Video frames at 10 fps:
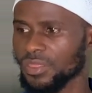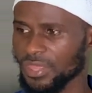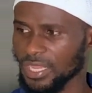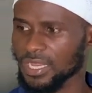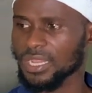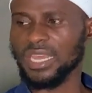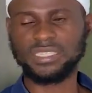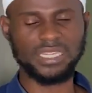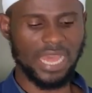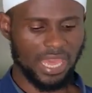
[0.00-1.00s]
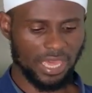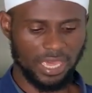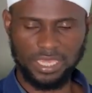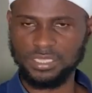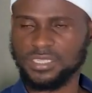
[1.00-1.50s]
The letter that
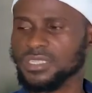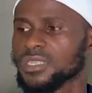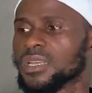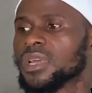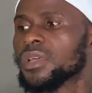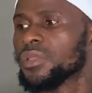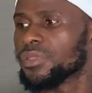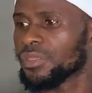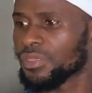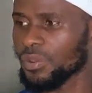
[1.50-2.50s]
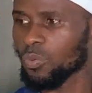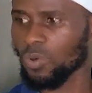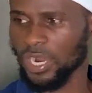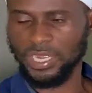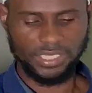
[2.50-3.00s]
ends the
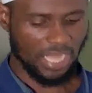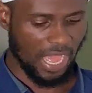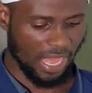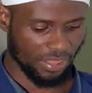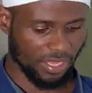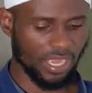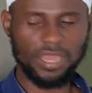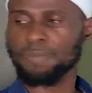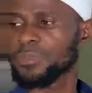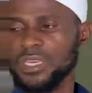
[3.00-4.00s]
word hadha